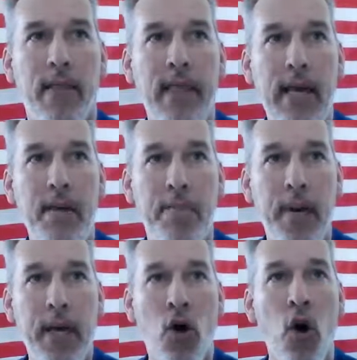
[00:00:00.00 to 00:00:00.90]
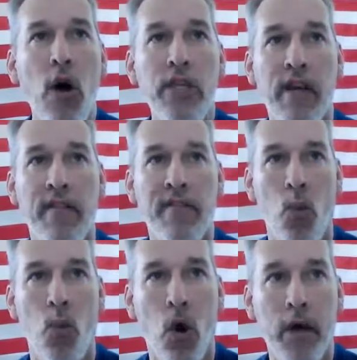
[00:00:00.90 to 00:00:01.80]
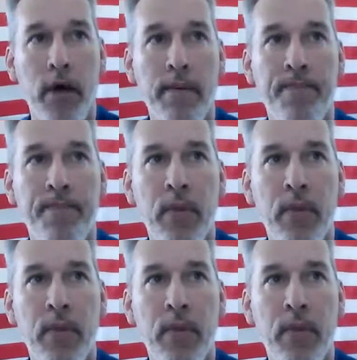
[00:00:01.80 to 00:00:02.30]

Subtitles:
Because of the war,